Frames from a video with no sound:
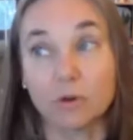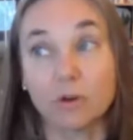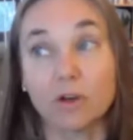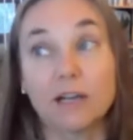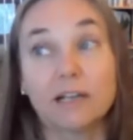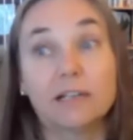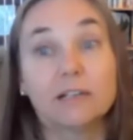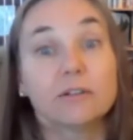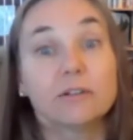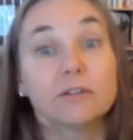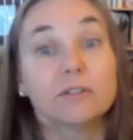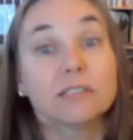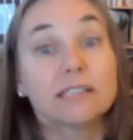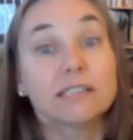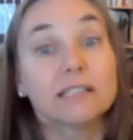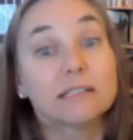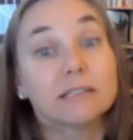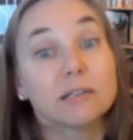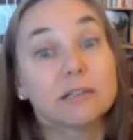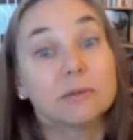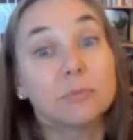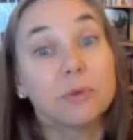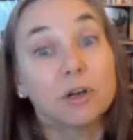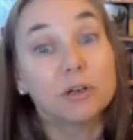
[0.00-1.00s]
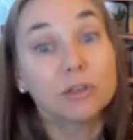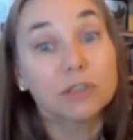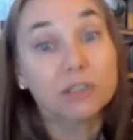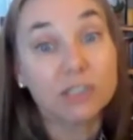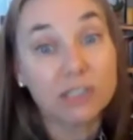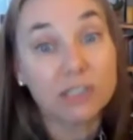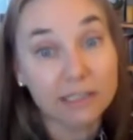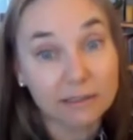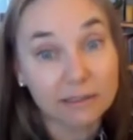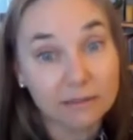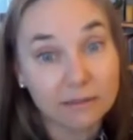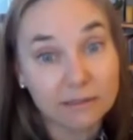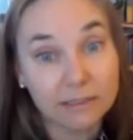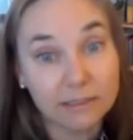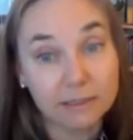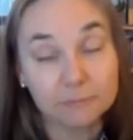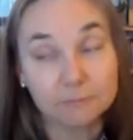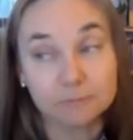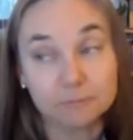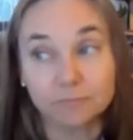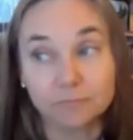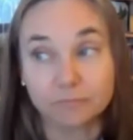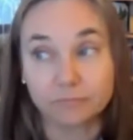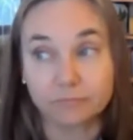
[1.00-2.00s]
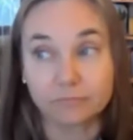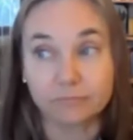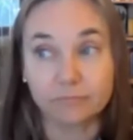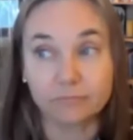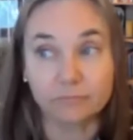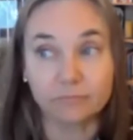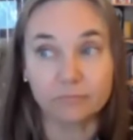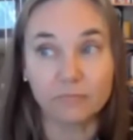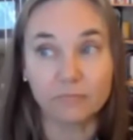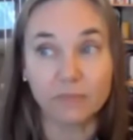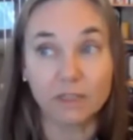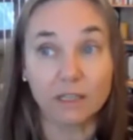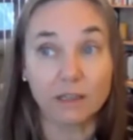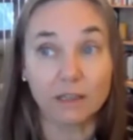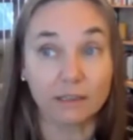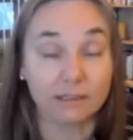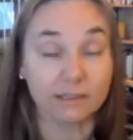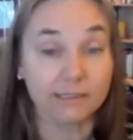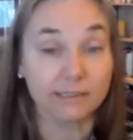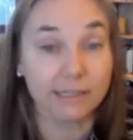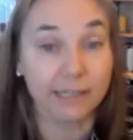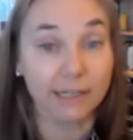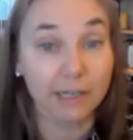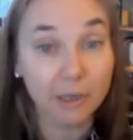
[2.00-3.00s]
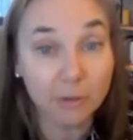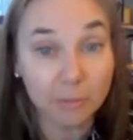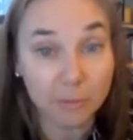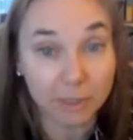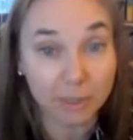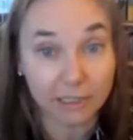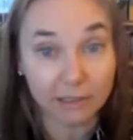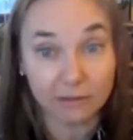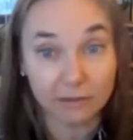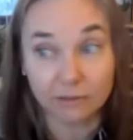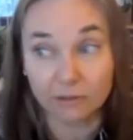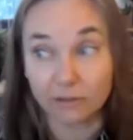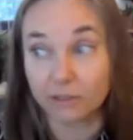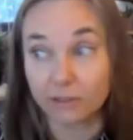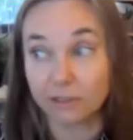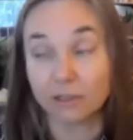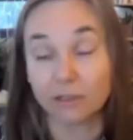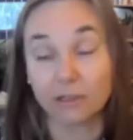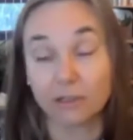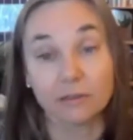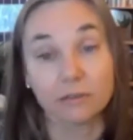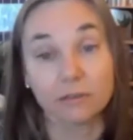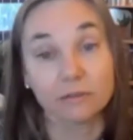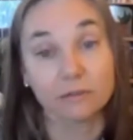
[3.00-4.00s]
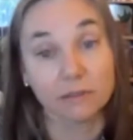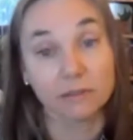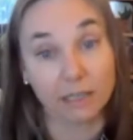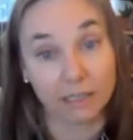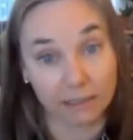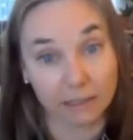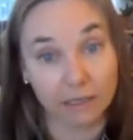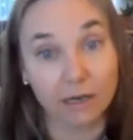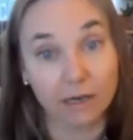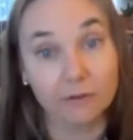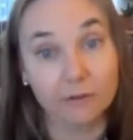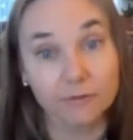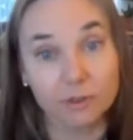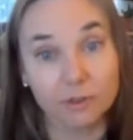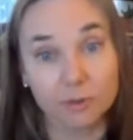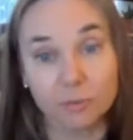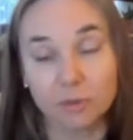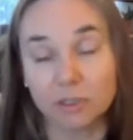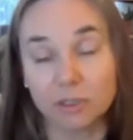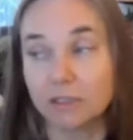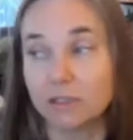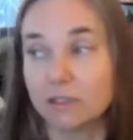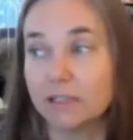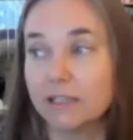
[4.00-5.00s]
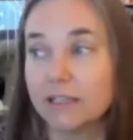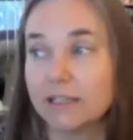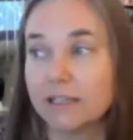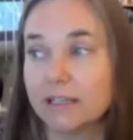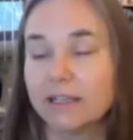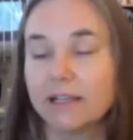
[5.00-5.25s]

Or I notice these emotions that scare me or they're uncomfortable.